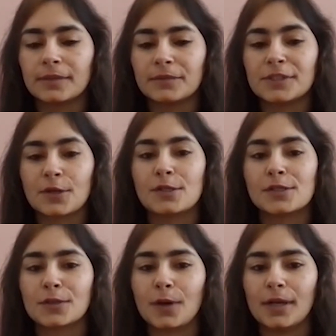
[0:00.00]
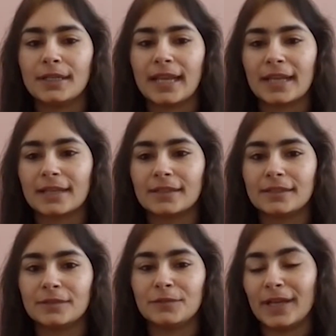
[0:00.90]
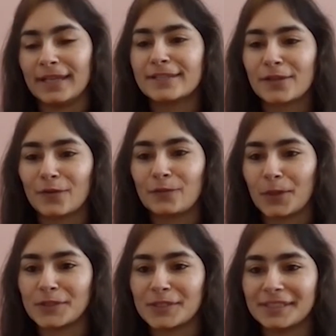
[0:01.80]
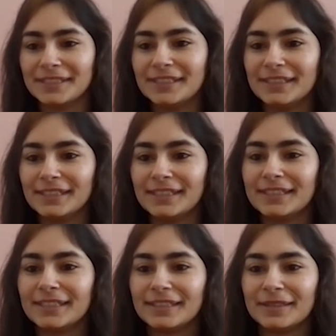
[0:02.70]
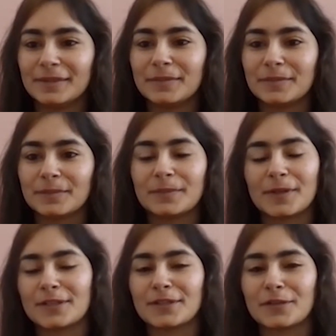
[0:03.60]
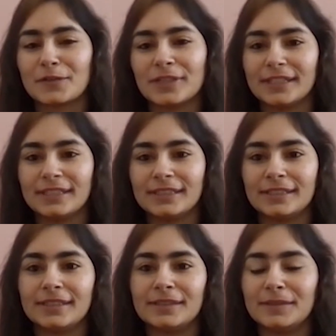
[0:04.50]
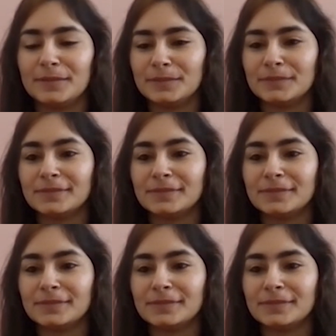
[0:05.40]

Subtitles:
Which also called like Venice of Portugal because of that the